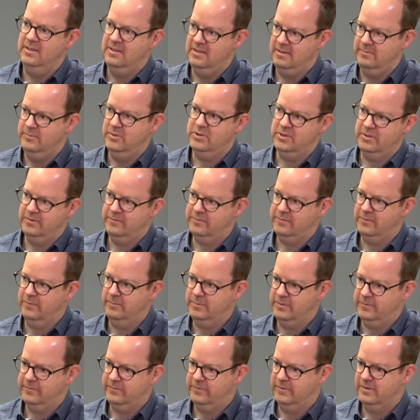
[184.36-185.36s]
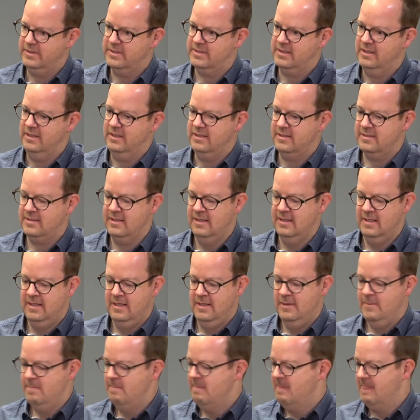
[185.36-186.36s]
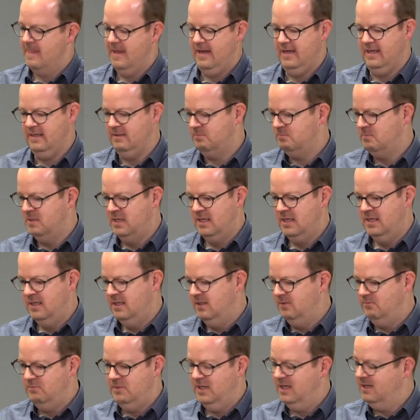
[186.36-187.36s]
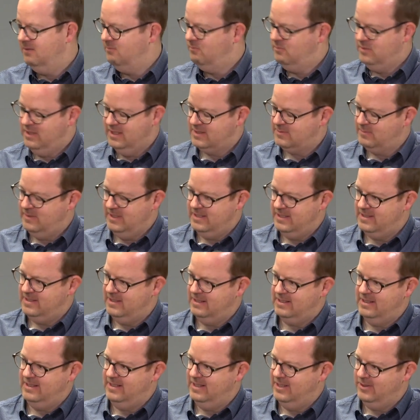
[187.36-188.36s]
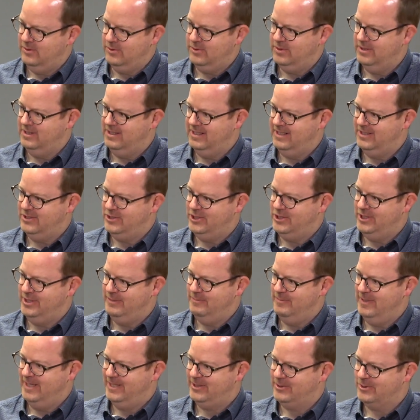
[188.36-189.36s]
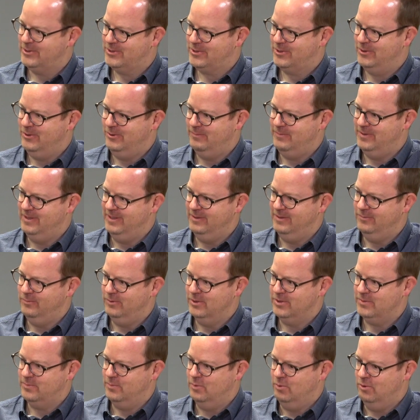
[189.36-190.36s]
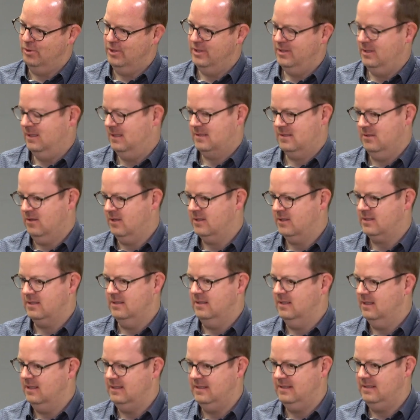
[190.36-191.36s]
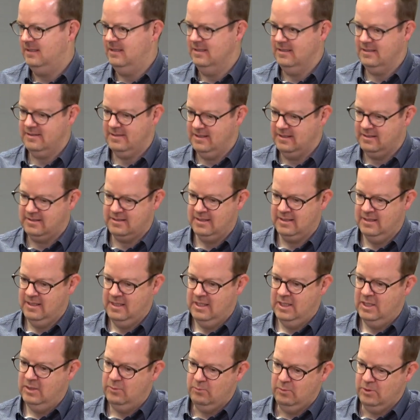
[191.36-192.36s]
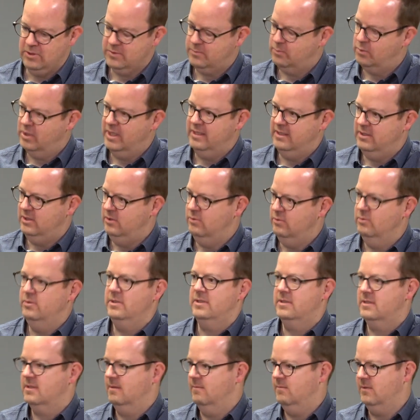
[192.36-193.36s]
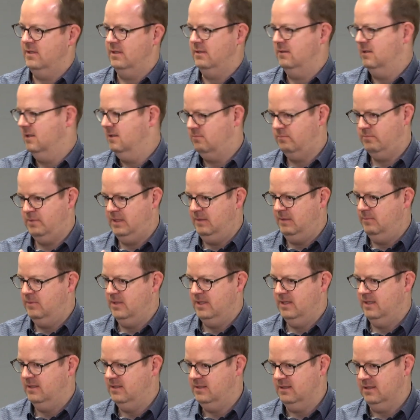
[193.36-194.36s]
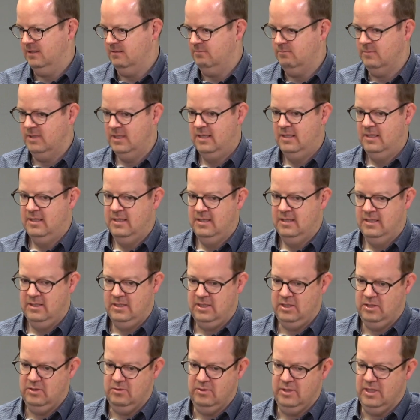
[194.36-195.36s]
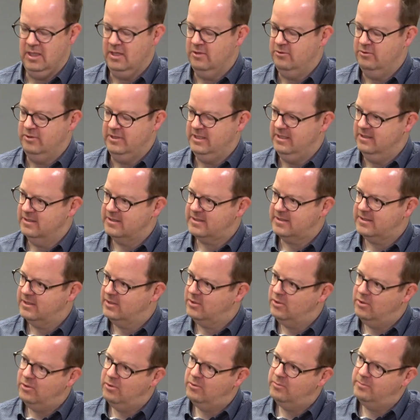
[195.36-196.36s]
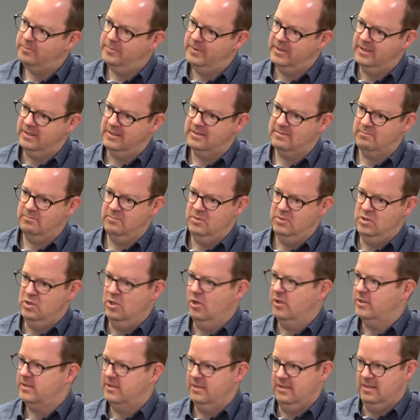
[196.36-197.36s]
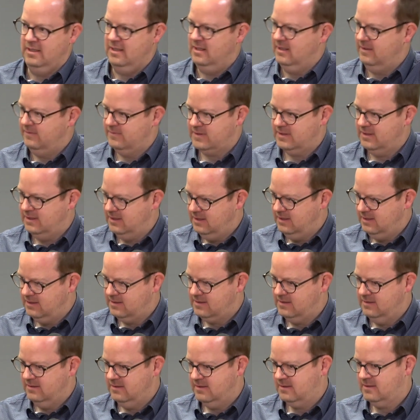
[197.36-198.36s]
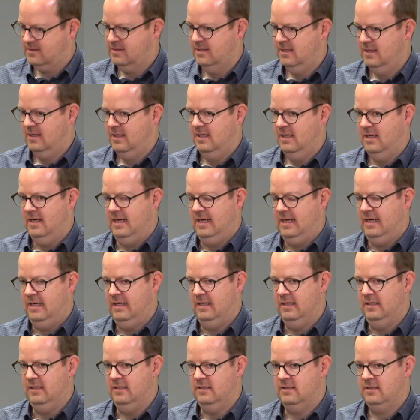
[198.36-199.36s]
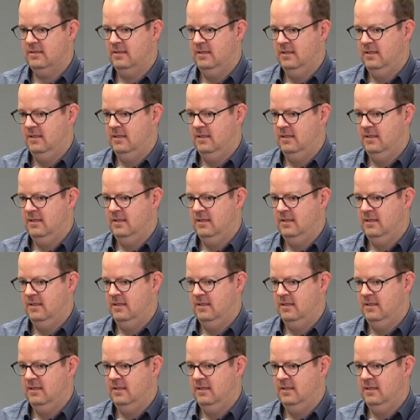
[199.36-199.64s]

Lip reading: and image it from different sides. And yeah, that's basically how the light sheet microscope then was born. It's not an idea that was brand new. It's something that people had done 100 years ago, but not in life sciences, and